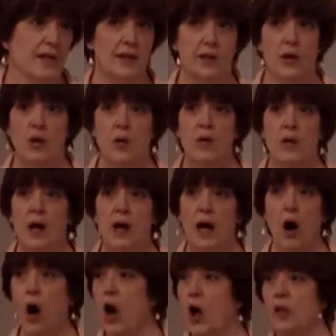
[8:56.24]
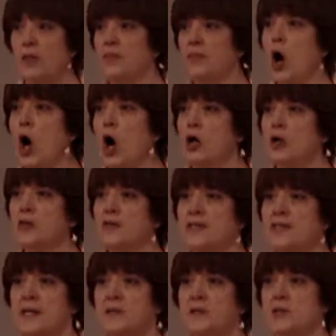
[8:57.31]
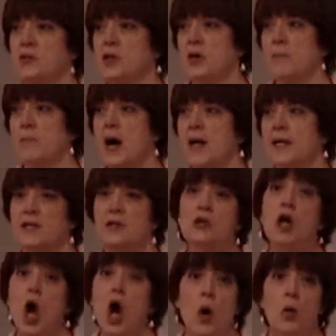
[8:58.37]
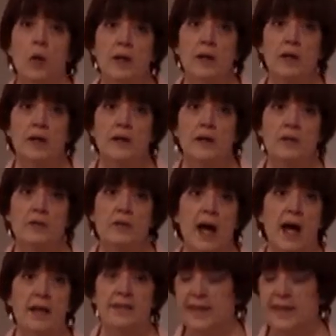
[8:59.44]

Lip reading: You know, all of the cells in our body know, I